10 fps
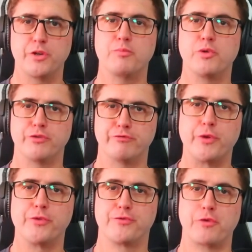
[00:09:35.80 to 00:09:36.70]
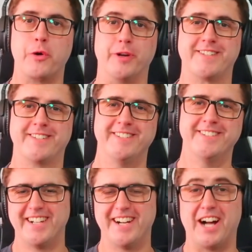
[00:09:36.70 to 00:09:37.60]
have bought a Rolls-Royce.
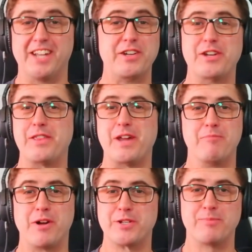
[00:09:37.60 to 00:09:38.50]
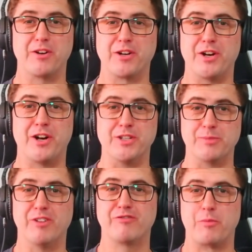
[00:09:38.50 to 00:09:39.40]
I don't know that much about cars,
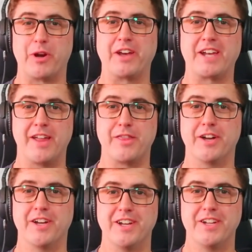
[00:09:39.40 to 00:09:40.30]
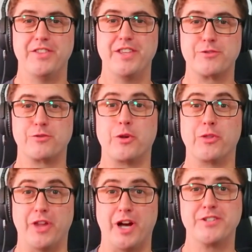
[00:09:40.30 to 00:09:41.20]
but from what I gather, these are all
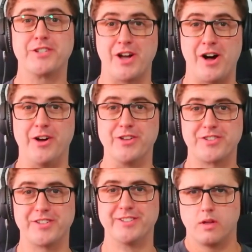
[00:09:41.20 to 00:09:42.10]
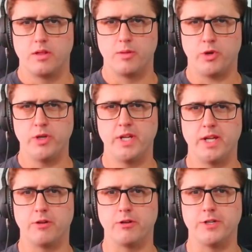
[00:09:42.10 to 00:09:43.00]
nice cars. The point
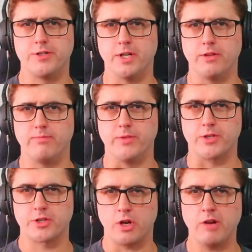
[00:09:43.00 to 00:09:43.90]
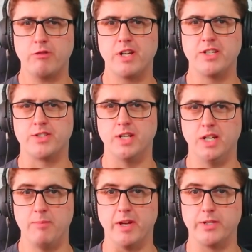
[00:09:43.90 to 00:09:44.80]
here is that the sky really is the
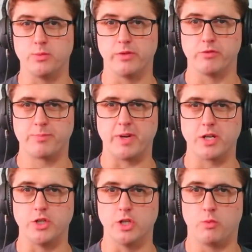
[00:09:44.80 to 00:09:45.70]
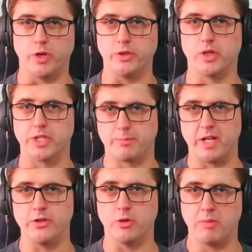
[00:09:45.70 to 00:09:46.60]
limit with respect to what you can
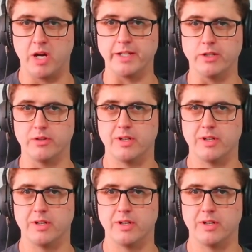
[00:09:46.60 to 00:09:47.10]
spend your money on,